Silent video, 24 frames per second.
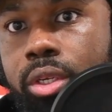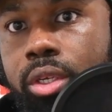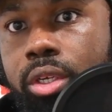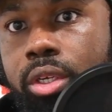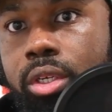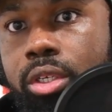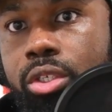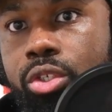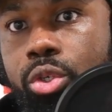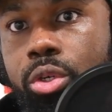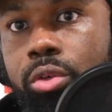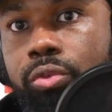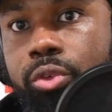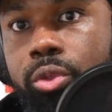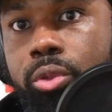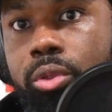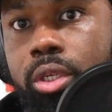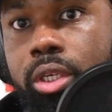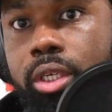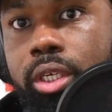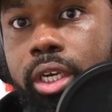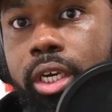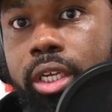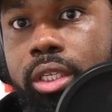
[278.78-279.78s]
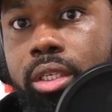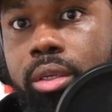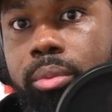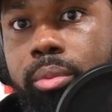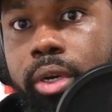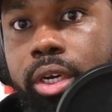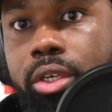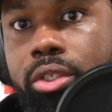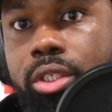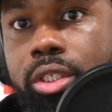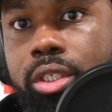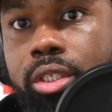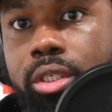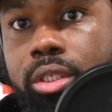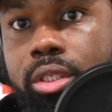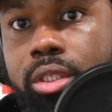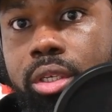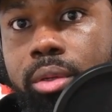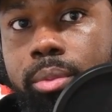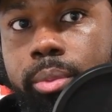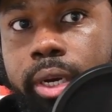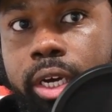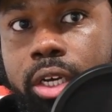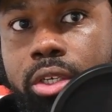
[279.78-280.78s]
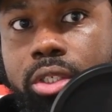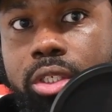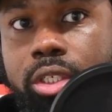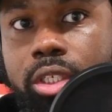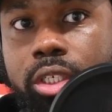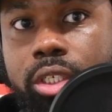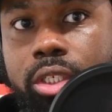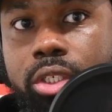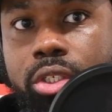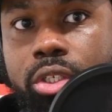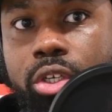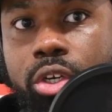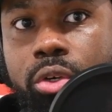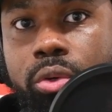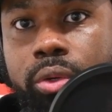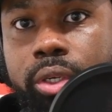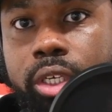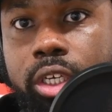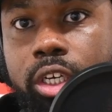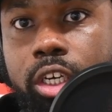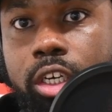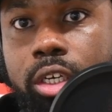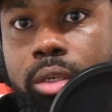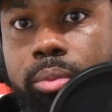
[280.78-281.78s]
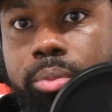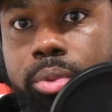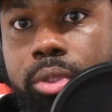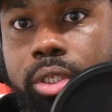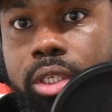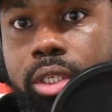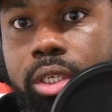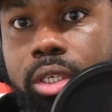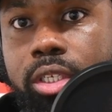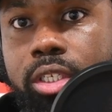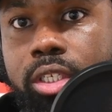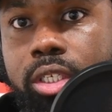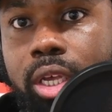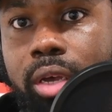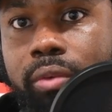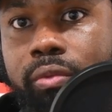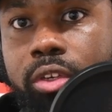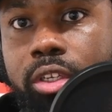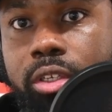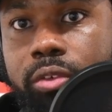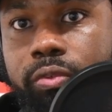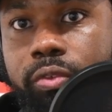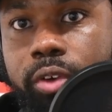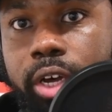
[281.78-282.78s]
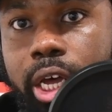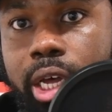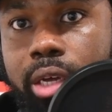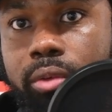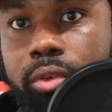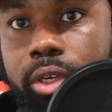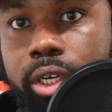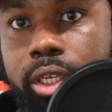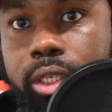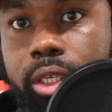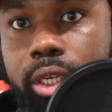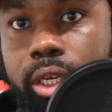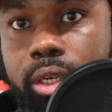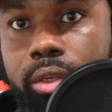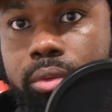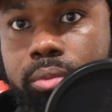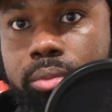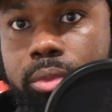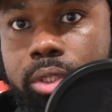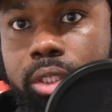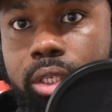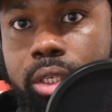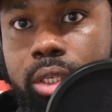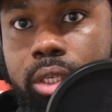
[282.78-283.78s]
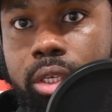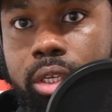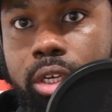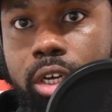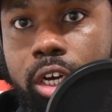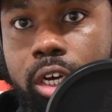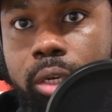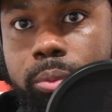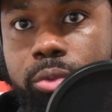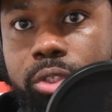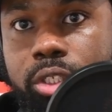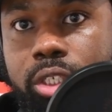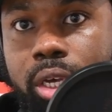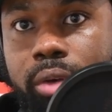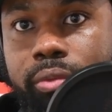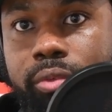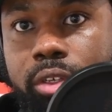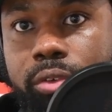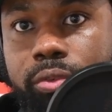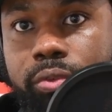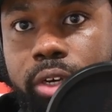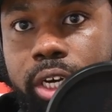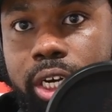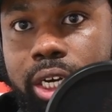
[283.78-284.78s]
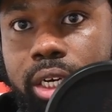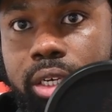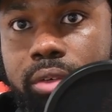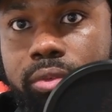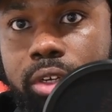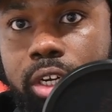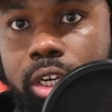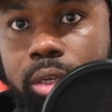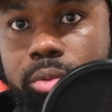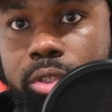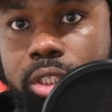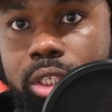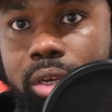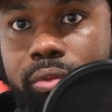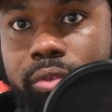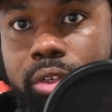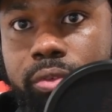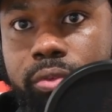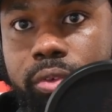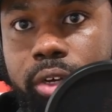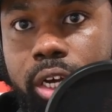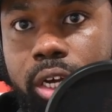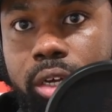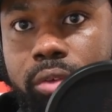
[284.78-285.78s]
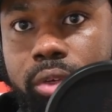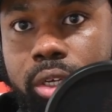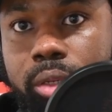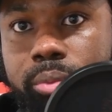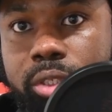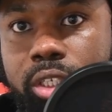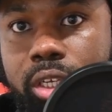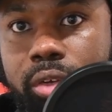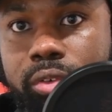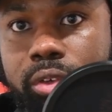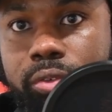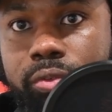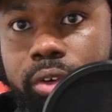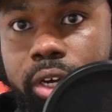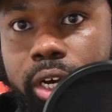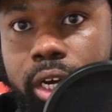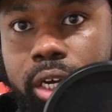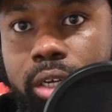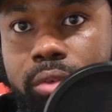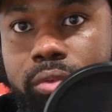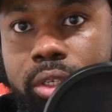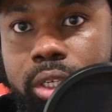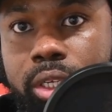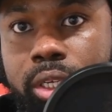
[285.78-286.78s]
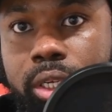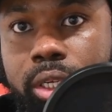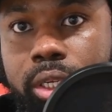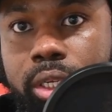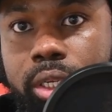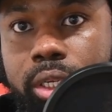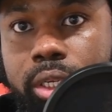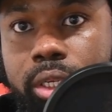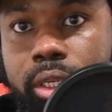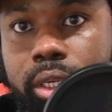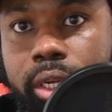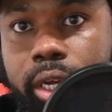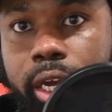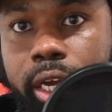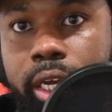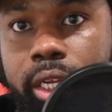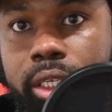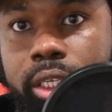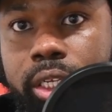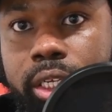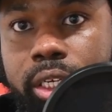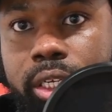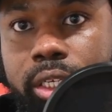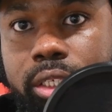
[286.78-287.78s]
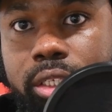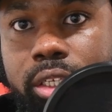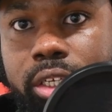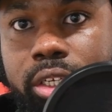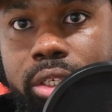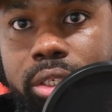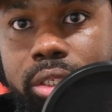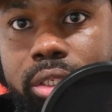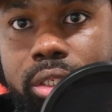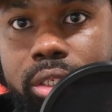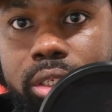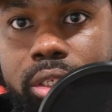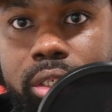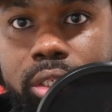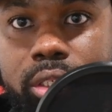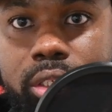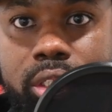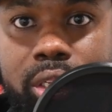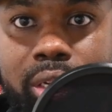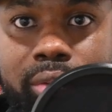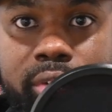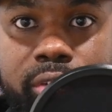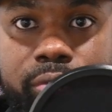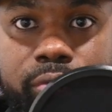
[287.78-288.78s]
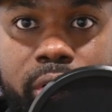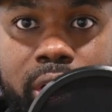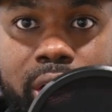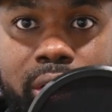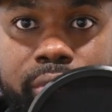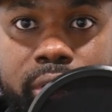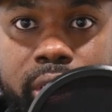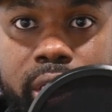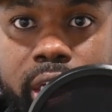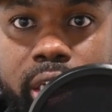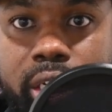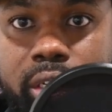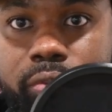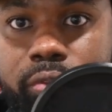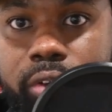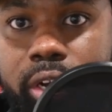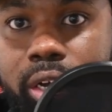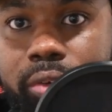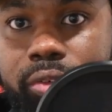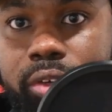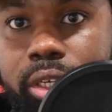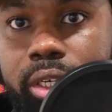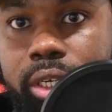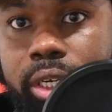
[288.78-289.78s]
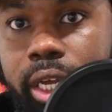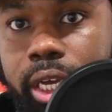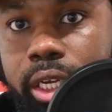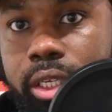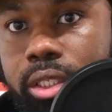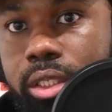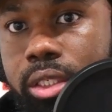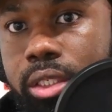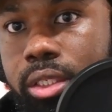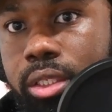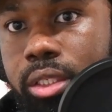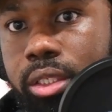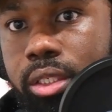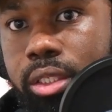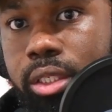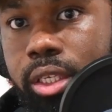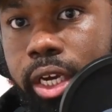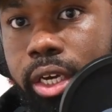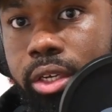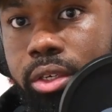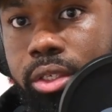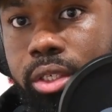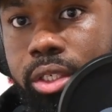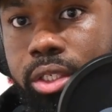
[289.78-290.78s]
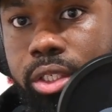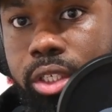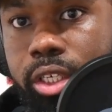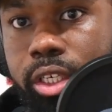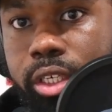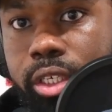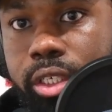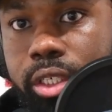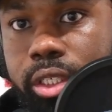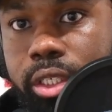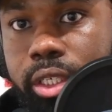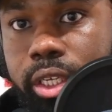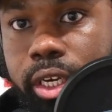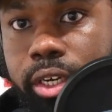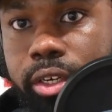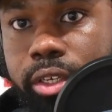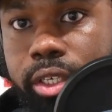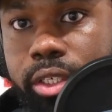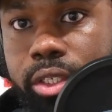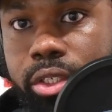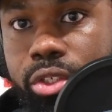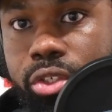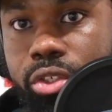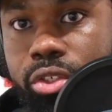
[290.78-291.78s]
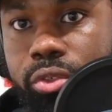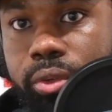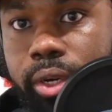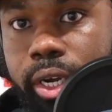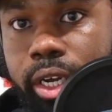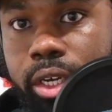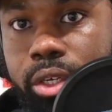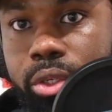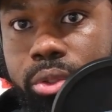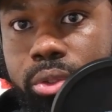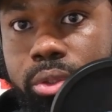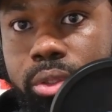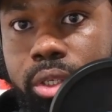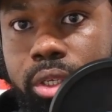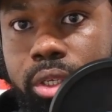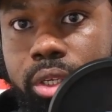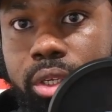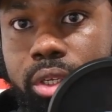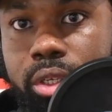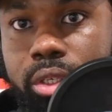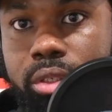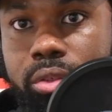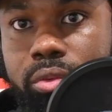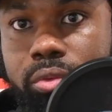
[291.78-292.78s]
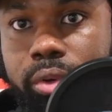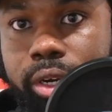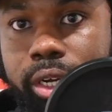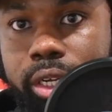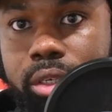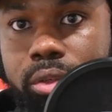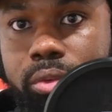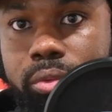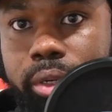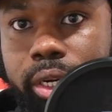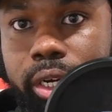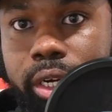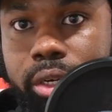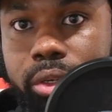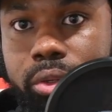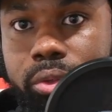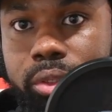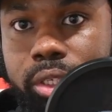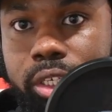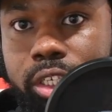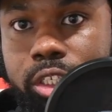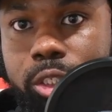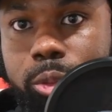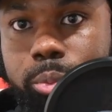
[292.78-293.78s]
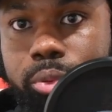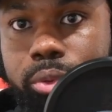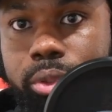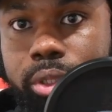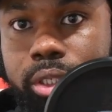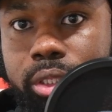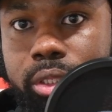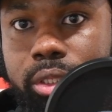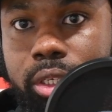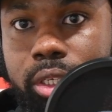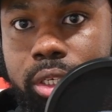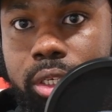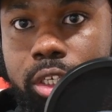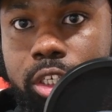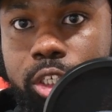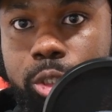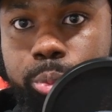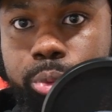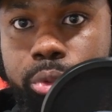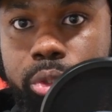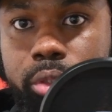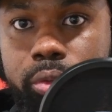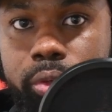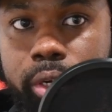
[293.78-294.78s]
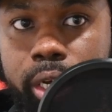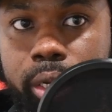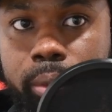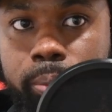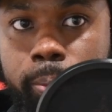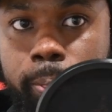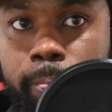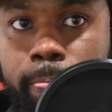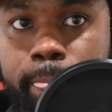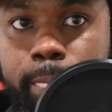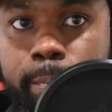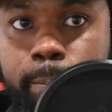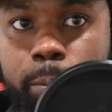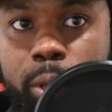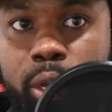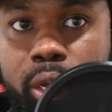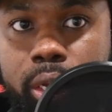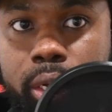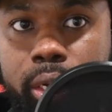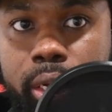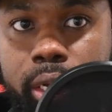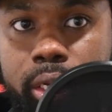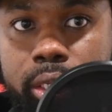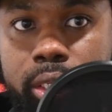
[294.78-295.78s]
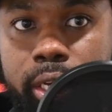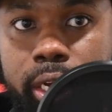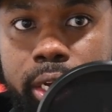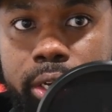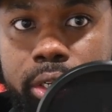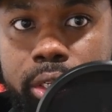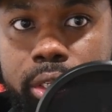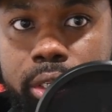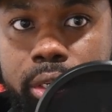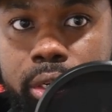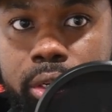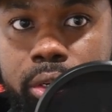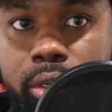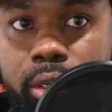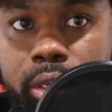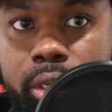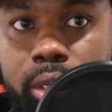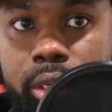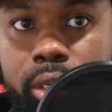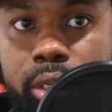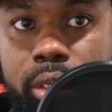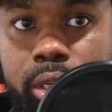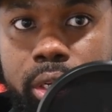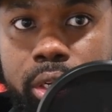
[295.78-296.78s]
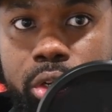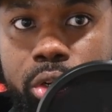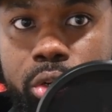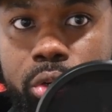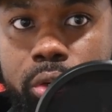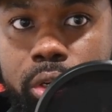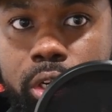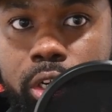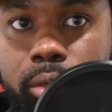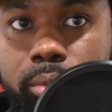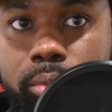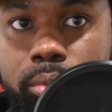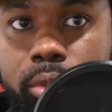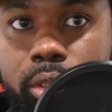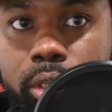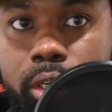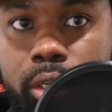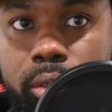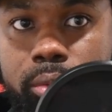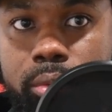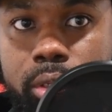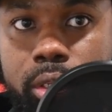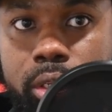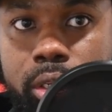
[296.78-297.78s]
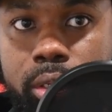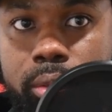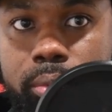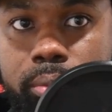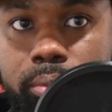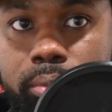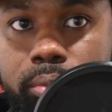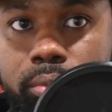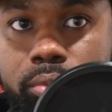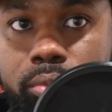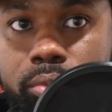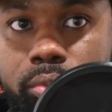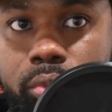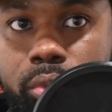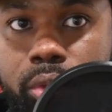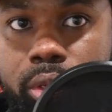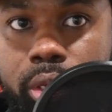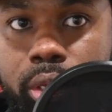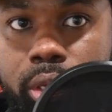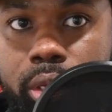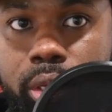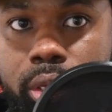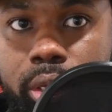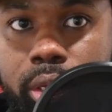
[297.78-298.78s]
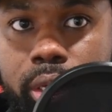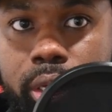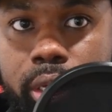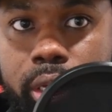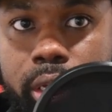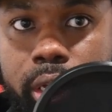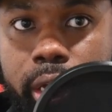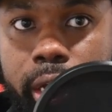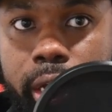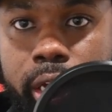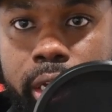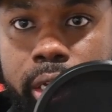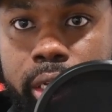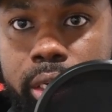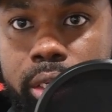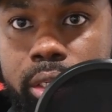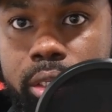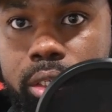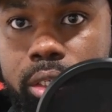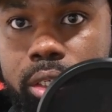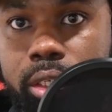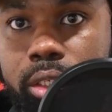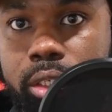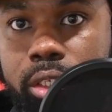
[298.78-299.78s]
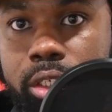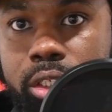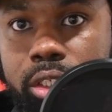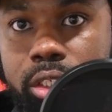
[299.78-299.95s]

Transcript: So if you look at the mouse here, the mouse is going up 75 right now, up 75, up 75, up 75. And then the 75 and 85 connect down in this area down here, this triangle right around East Point, right? They connect down here. They go up, up, up. And this is